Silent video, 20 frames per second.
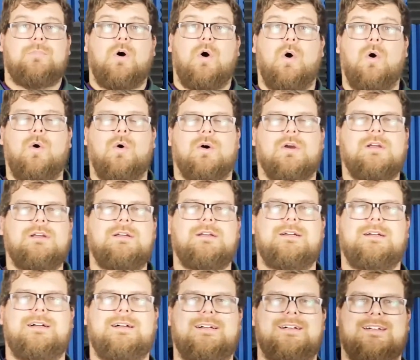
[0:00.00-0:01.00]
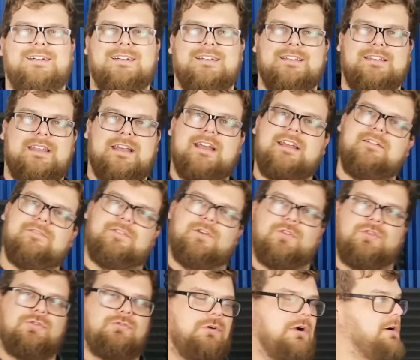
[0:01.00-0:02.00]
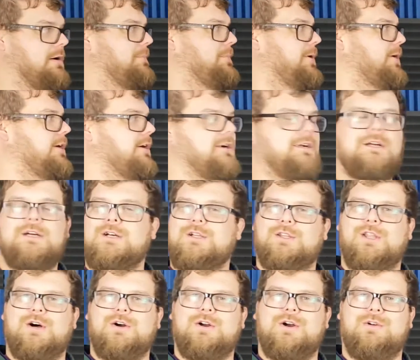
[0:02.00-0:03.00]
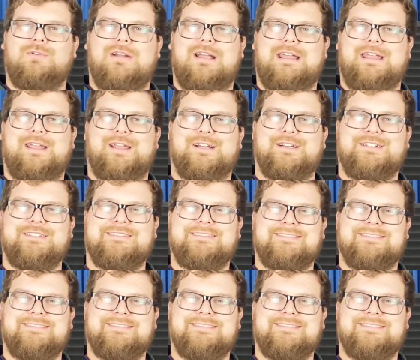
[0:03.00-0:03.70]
or Nick, if you'll throw up our logo right here,